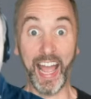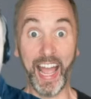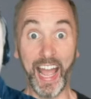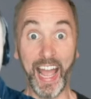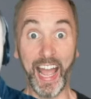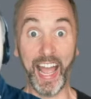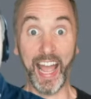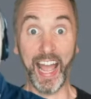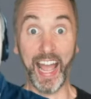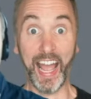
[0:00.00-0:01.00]

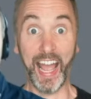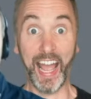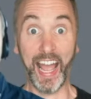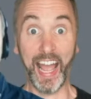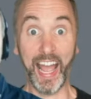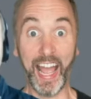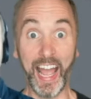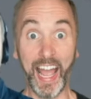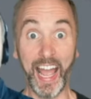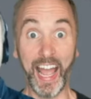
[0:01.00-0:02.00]

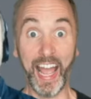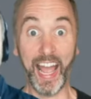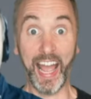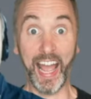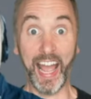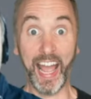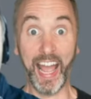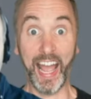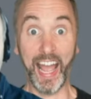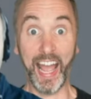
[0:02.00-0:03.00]

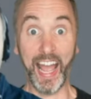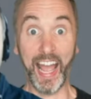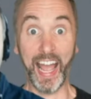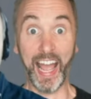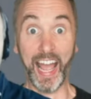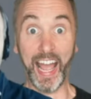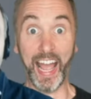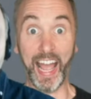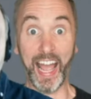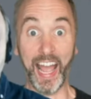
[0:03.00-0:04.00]

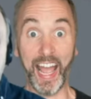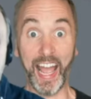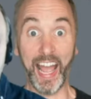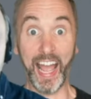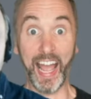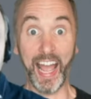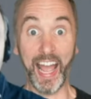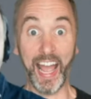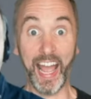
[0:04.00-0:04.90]
This person isn't speaking.